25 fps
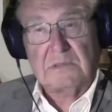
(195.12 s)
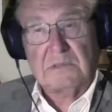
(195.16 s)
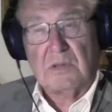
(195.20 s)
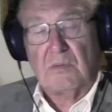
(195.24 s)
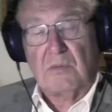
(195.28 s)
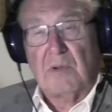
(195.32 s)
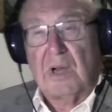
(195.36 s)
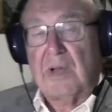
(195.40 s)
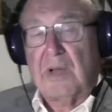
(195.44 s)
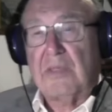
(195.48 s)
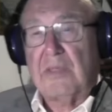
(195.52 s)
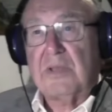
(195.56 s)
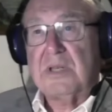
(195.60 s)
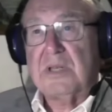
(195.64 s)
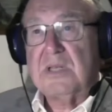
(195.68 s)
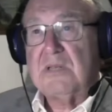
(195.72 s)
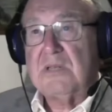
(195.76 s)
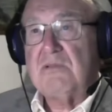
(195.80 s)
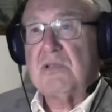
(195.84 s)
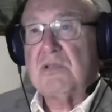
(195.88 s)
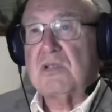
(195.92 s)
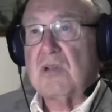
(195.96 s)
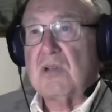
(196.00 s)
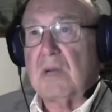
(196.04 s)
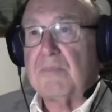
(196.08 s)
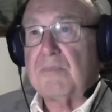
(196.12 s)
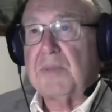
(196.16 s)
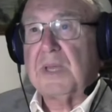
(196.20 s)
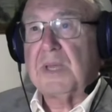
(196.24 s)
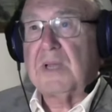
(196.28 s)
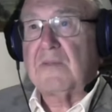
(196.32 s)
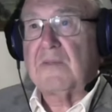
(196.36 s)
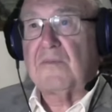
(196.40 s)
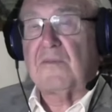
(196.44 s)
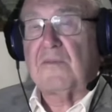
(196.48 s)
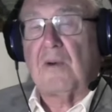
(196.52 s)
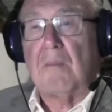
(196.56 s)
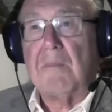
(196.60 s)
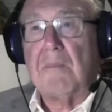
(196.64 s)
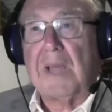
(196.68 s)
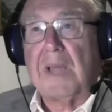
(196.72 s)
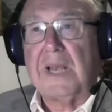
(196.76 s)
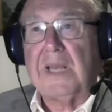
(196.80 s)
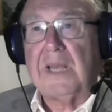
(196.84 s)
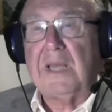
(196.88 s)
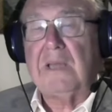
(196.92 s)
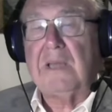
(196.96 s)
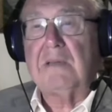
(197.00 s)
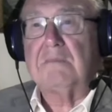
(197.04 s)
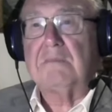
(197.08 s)
a rather new topic for
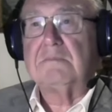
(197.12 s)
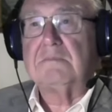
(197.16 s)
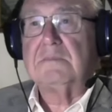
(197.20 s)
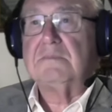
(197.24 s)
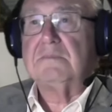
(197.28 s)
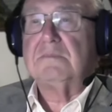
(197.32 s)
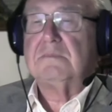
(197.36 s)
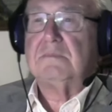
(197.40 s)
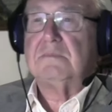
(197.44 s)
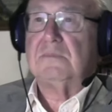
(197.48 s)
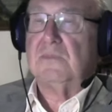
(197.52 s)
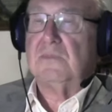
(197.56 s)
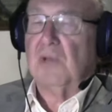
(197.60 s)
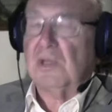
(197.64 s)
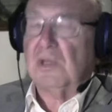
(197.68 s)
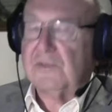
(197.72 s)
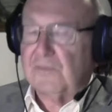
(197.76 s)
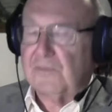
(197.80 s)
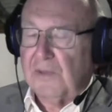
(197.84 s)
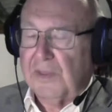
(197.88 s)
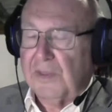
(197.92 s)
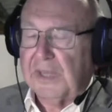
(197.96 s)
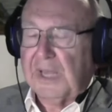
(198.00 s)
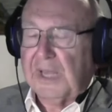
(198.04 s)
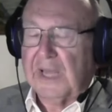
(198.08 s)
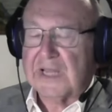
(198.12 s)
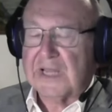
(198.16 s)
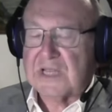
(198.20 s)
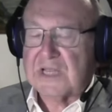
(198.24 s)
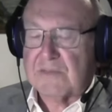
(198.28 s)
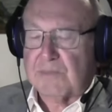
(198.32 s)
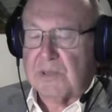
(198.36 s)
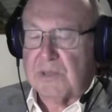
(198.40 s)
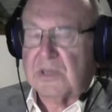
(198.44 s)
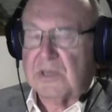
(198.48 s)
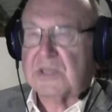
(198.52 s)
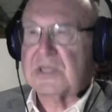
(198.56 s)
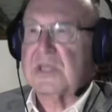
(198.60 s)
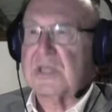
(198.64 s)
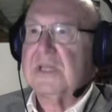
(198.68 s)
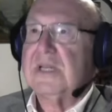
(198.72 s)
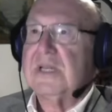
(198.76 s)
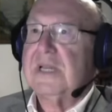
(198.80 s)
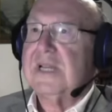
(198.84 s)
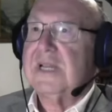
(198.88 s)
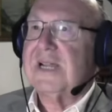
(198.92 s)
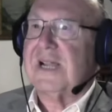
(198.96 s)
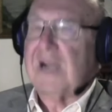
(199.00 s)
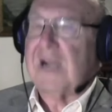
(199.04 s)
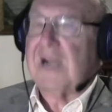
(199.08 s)
many, not for the experts,
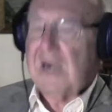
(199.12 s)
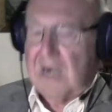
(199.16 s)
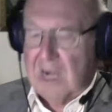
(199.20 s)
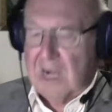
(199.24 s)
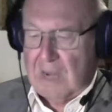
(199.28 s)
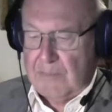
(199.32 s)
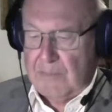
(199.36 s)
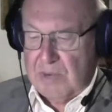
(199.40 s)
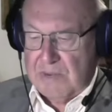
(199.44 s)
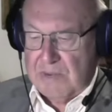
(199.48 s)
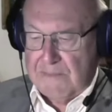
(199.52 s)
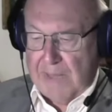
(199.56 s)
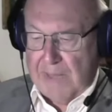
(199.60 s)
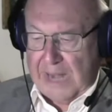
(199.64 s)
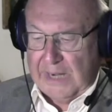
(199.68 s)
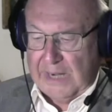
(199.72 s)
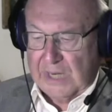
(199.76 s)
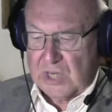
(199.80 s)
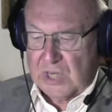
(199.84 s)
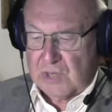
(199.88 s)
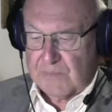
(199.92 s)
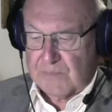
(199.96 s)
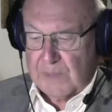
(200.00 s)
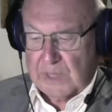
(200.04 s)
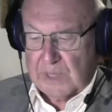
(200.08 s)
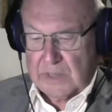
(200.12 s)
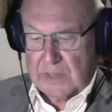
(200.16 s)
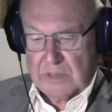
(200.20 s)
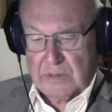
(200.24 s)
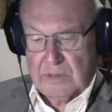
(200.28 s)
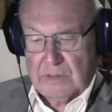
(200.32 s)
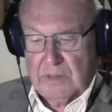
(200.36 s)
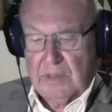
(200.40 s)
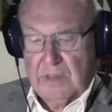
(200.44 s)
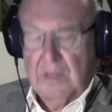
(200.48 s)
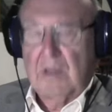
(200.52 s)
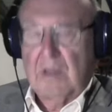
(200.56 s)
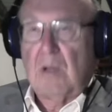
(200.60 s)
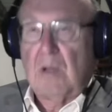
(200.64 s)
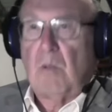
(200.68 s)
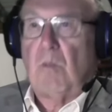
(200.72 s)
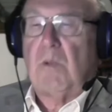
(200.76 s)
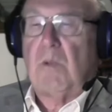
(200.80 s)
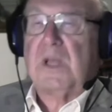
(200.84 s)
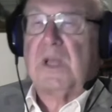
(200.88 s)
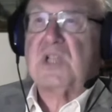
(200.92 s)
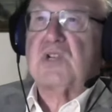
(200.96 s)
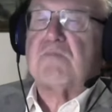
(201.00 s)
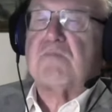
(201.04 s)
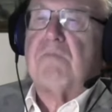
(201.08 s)
carbon management,
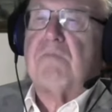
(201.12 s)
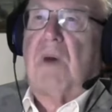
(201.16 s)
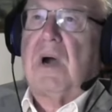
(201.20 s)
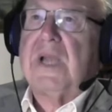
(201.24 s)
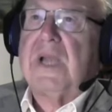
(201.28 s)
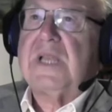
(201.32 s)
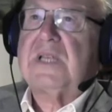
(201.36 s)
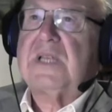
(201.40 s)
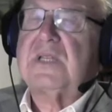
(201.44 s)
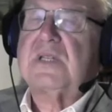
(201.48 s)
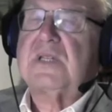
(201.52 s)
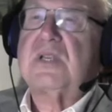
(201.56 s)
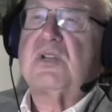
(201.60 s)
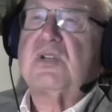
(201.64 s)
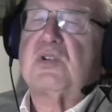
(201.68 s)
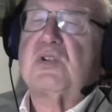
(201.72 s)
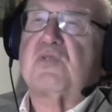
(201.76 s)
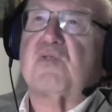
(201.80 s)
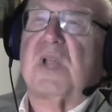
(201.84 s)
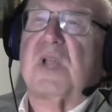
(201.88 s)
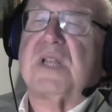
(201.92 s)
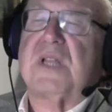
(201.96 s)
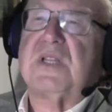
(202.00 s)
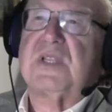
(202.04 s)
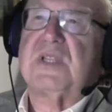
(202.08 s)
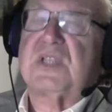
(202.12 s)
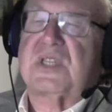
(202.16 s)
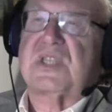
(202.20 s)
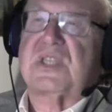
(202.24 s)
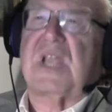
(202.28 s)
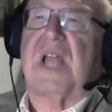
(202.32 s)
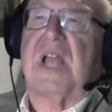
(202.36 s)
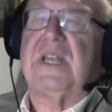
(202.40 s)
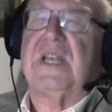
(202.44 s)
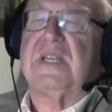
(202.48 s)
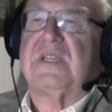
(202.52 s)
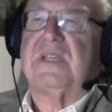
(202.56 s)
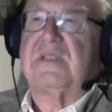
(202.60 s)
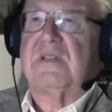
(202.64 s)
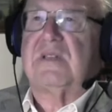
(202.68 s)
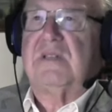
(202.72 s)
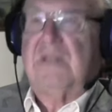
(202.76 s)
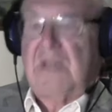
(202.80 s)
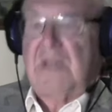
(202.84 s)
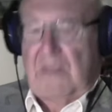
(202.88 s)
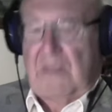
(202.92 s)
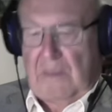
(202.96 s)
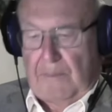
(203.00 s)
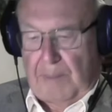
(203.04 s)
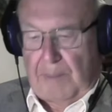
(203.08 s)
which might transcend
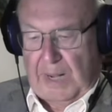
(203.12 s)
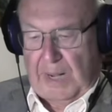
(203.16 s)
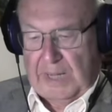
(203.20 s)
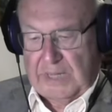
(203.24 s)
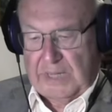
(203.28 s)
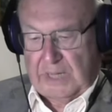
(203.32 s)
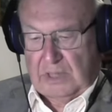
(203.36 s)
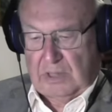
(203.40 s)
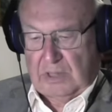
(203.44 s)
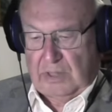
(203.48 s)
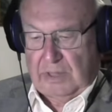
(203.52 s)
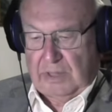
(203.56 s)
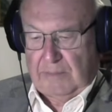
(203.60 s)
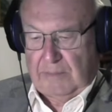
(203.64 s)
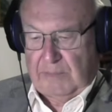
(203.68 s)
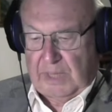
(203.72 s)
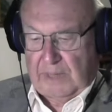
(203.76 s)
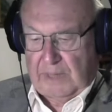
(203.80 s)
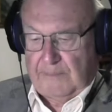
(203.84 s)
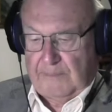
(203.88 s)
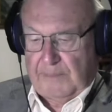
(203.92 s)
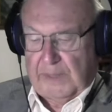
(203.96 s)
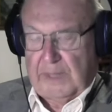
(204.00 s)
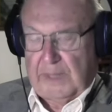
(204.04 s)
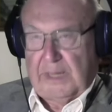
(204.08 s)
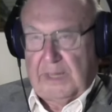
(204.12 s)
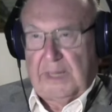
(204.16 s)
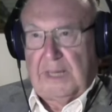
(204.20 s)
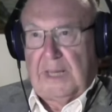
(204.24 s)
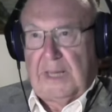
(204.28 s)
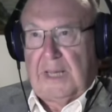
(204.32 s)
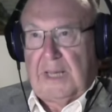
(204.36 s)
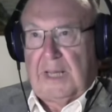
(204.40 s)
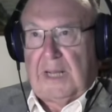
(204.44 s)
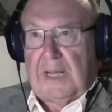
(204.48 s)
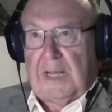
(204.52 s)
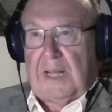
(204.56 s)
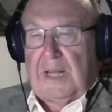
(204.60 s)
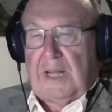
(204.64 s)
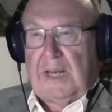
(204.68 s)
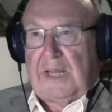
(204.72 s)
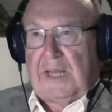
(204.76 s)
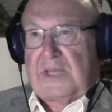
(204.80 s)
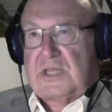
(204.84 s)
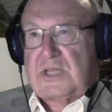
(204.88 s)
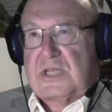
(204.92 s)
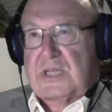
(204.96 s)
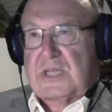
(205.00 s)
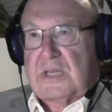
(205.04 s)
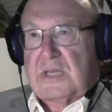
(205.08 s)
the bioeconomy.
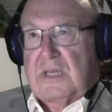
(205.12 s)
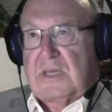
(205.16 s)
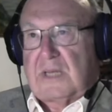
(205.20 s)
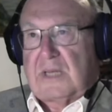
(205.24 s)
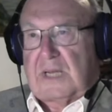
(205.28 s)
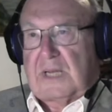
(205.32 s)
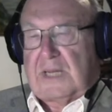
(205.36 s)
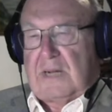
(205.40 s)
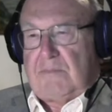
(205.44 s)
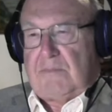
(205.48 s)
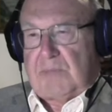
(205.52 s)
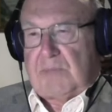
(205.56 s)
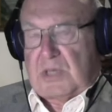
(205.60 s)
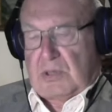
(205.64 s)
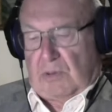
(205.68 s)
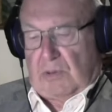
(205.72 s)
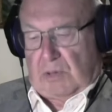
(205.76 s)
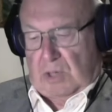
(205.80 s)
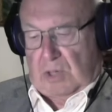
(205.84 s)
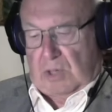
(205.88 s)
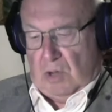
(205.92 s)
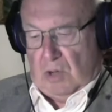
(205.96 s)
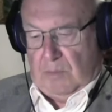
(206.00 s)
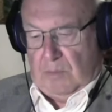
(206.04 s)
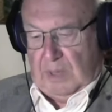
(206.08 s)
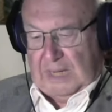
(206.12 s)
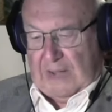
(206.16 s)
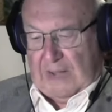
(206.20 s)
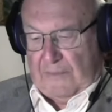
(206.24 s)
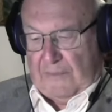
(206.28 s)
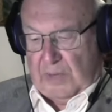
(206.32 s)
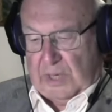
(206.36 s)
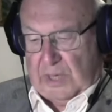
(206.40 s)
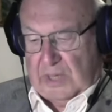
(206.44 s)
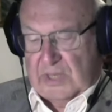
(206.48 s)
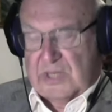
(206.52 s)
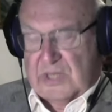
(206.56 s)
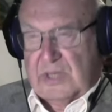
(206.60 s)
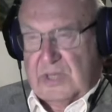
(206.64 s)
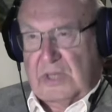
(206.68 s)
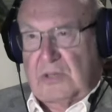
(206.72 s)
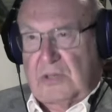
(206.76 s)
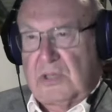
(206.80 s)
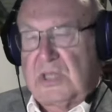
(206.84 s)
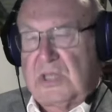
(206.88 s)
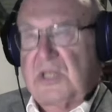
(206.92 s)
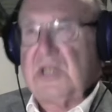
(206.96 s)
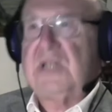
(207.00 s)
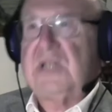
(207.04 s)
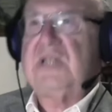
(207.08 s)
Let's come to global governance. The
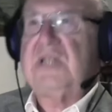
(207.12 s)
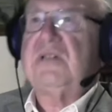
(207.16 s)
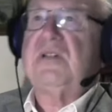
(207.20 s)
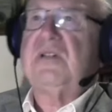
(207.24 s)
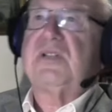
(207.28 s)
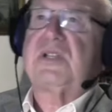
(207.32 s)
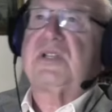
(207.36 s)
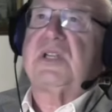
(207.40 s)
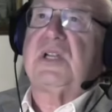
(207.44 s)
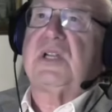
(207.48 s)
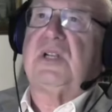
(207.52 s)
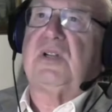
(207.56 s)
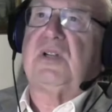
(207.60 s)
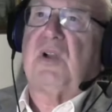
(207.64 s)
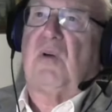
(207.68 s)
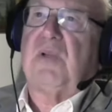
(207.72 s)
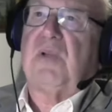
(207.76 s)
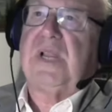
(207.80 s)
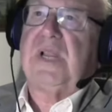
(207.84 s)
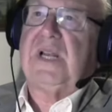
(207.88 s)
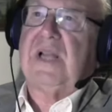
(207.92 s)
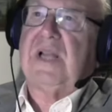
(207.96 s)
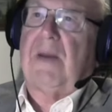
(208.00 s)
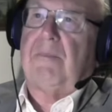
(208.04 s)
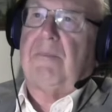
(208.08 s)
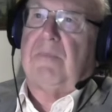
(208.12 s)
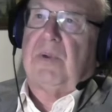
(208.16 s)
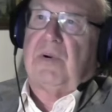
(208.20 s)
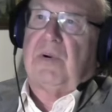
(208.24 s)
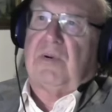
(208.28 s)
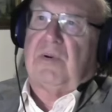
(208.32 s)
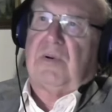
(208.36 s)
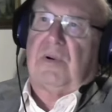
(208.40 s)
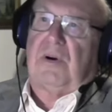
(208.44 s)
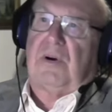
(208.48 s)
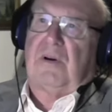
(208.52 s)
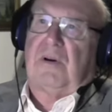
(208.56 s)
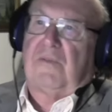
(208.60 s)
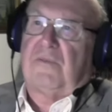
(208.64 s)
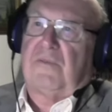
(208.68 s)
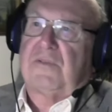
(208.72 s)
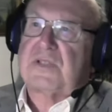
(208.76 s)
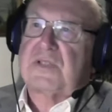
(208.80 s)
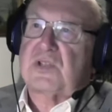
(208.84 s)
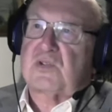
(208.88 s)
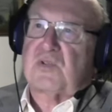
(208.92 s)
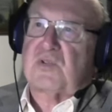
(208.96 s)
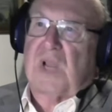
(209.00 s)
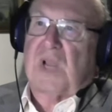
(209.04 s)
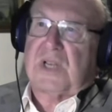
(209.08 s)
continuously growing number of
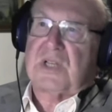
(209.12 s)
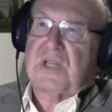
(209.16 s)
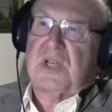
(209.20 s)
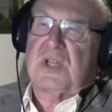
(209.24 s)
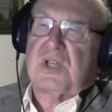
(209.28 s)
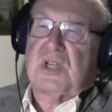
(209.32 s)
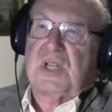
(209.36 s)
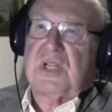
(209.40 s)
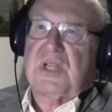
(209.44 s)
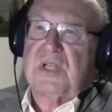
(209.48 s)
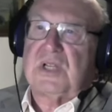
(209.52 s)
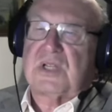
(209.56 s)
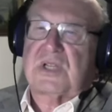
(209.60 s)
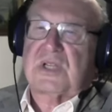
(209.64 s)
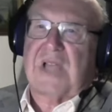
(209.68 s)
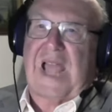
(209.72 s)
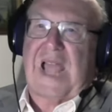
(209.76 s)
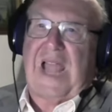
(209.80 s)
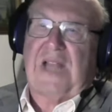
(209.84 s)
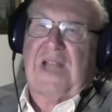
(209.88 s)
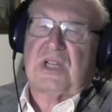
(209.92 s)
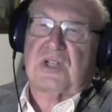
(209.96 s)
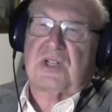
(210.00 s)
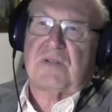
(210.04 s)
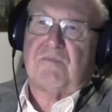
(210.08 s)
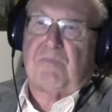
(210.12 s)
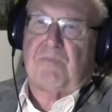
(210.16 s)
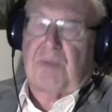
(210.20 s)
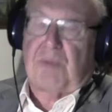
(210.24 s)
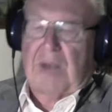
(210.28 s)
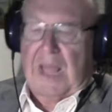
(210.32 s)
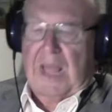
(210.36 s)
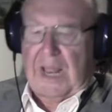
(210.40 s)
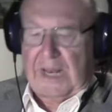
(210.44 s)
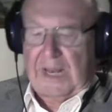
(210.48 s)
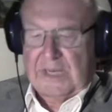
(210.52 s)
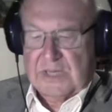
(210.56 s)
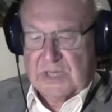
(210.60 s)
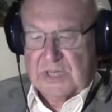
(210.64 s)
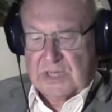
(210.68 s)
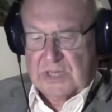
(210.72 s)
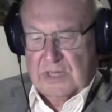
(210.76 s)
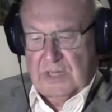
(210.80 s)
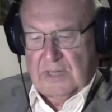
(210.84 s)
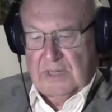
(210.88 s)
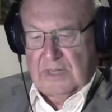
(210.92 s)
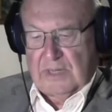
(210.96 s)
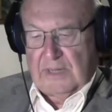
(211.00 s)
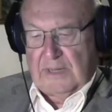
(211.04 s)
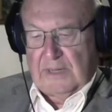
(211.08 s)
strategies, action plans,